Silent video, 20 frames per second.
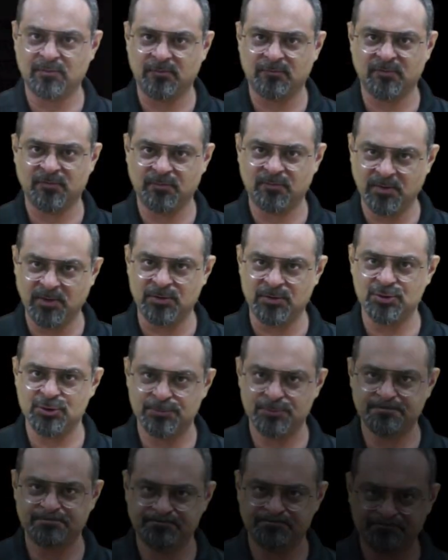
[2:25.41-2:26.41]
of a speech.
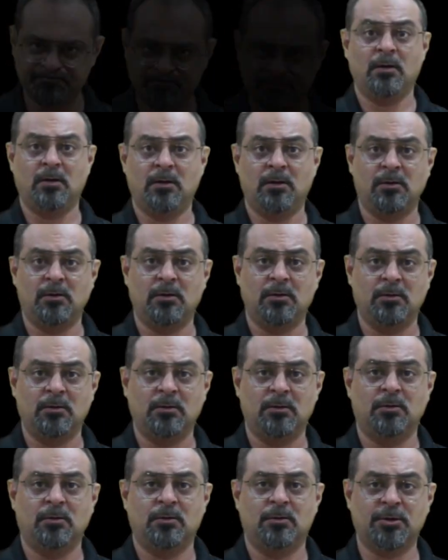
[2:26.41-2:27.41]

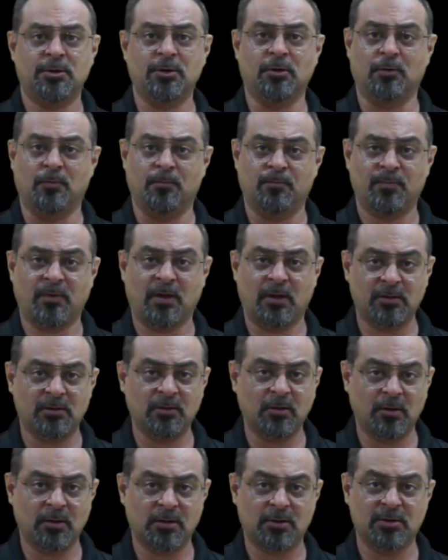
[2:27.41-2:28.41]
So, as
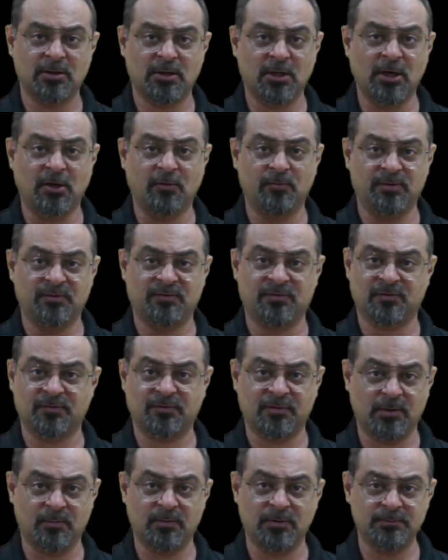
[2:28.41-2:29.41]
long as the governments are
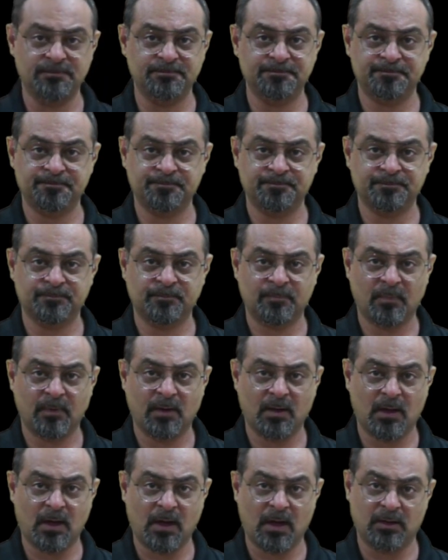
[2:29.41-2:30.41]
stable
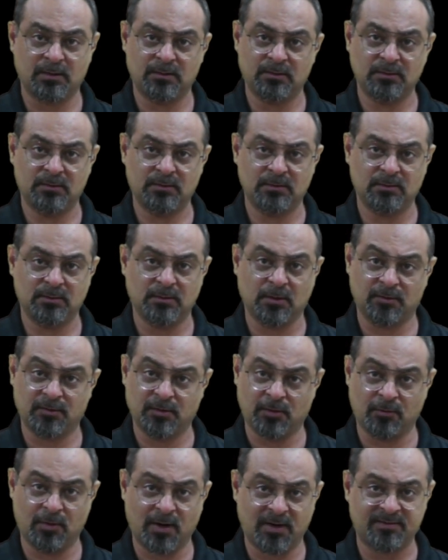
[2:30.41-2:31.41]
and not
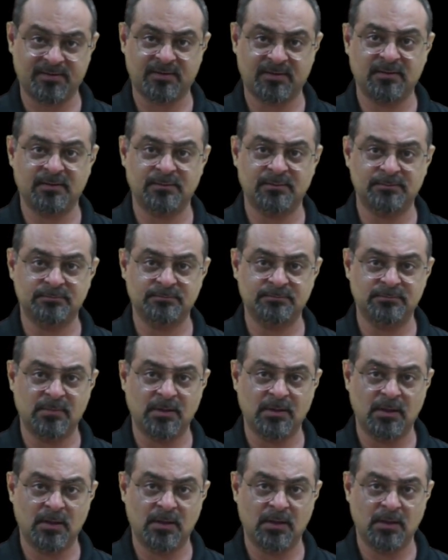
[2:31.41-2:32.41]
erratic
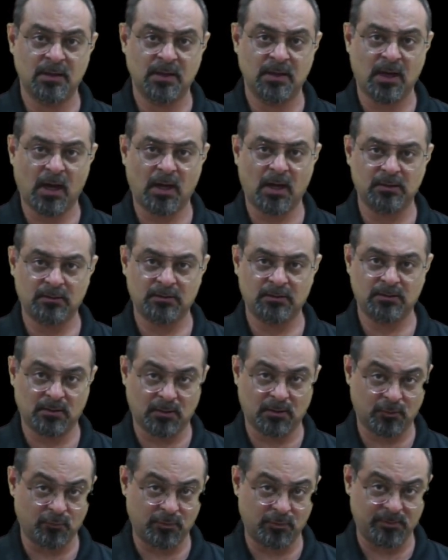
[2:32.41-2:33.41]
and
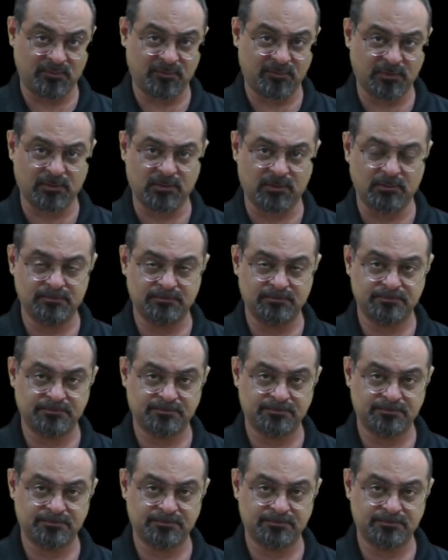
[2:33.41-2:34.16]
not whimsical